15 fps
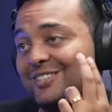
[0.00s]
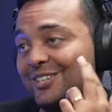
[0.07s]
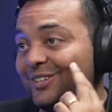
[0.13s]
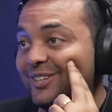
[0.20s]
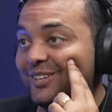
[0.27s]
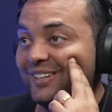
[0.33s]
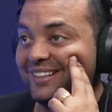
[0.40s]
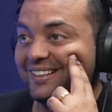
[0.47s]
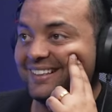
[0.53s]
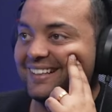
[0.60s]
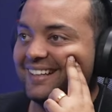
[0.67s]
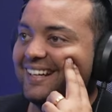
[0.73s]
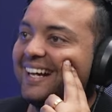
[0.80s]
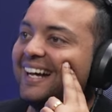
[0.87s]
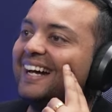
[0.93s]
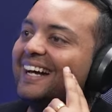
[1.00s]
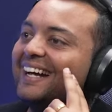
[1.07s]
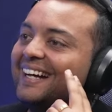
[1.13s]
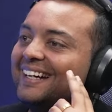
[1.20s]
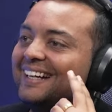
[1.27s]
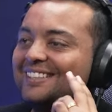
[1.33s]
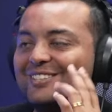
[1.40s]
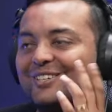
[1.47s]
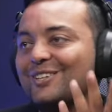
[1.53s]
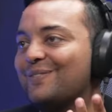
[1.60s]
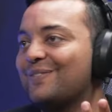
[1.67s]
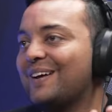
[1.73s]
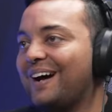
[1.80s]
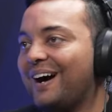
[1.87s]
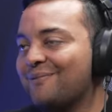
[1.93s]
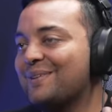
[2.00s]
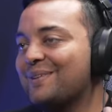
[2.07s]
wouldn't give them that much credit that they're actually trying to help